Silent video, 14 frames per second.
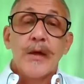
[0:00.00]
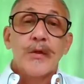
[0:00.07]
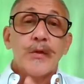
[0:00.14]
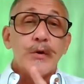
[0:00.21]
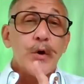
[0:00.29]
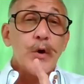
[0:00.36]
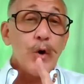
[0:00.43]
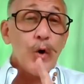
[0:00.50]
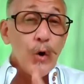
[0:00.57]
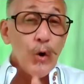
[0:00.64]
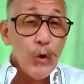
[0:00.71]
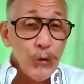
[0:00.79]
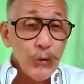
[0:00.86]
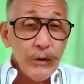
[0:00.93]
The
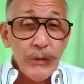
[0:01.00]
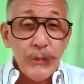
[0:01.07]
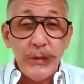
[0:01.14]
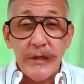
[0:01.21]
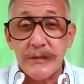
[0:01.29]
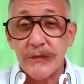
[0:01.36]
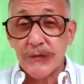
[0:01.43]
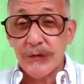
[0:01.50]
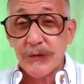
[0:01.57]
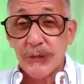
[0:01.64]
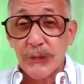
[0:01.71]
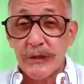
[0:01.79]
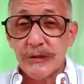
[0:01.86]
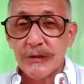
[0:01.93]
only piece of
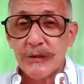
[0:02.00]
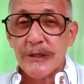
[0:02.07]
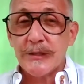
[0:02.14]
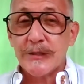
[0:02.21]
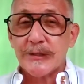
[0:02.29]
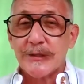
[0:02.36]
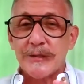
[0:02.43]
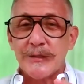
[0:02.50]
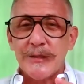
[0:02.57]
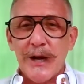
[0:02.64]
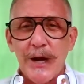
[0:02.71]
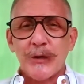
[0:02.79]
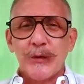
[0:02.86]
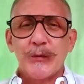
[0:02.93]
information that does
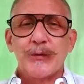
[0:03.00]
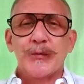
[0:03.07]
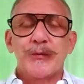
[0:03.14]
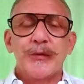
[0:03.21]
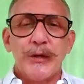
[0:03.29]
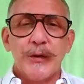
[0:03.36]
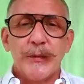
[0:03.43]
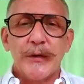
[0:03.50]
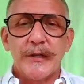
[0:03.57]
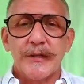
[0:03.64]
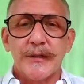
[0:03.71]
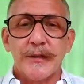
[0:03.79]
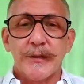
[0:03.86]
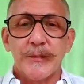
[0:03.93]
not go through the
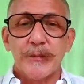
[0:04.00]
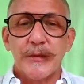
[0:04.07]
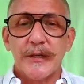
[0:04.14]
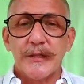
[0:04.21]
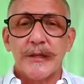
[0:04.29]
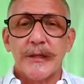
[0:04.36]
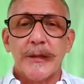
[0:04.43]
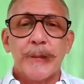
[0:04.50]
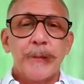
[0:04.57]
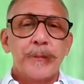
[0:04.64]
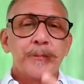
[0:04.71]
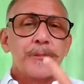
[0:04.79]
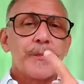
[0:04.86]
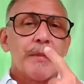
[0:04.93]
amygdala
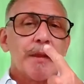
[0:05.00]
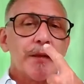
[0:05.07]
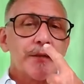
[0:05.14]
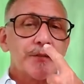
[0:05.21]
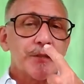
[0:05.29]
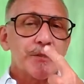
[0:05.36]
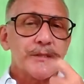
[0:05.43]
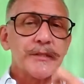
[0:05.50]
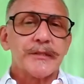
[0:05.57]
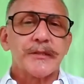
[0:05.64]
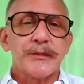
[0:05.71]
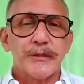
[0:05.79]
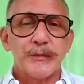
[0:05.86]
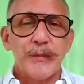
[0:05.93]
is our sense
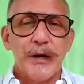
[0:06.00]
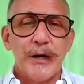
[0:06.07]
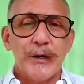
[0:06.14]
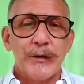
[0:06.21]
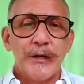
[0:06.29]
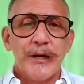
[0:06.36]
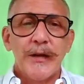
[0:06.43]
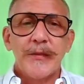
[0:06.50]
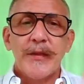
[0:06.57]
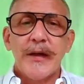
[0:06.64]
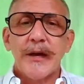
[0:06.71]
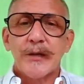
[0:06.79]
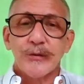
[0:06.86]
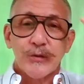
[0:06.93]
of smell.
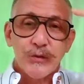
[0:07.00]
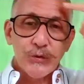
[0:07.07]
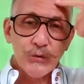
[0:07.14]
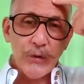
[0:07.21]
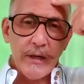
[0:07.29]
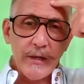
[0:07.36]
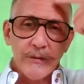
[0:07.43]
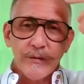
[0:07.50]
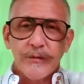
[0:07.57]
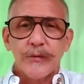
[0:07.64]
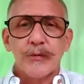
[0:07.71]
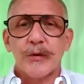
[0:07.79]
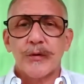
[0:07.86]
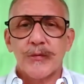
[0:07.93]
That goes straight
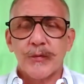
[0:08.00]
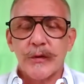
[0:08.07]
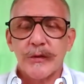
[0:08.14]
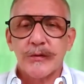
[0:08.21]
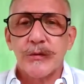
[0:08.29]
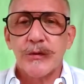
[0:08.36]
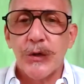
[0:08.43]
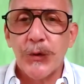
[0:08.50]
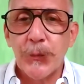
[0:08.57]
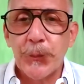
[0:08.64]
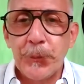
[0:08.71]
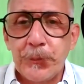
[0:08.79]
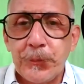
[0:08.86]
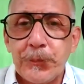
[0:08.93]
to our frontal
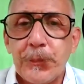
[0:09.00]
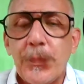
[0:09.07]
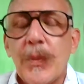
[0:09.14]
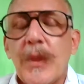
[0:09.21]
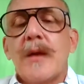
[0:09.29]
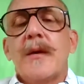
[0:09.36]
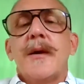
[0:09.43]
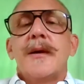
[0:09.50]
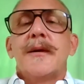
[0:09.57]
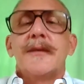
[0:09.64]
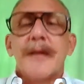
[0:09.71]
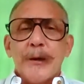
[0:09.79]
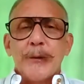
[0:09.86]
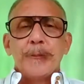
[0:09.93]
lobe.
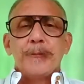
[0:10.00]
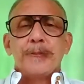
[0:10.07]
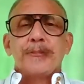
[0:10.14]
Now,